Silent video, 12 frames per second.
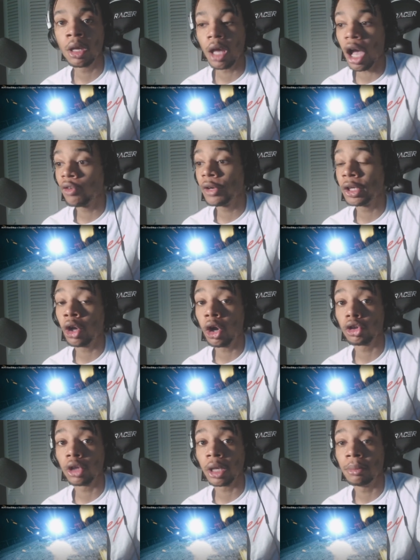I already
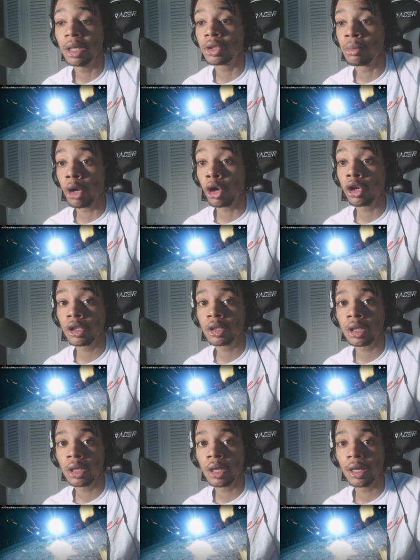caught like major bars
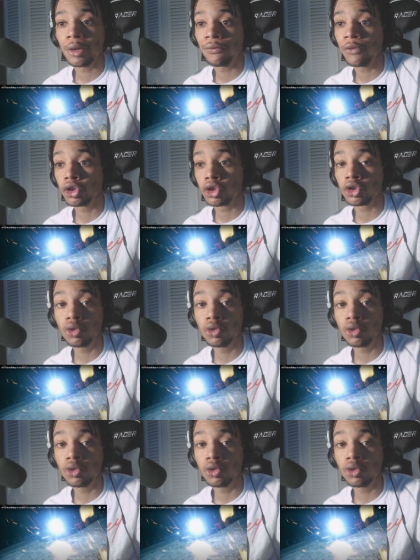in the first two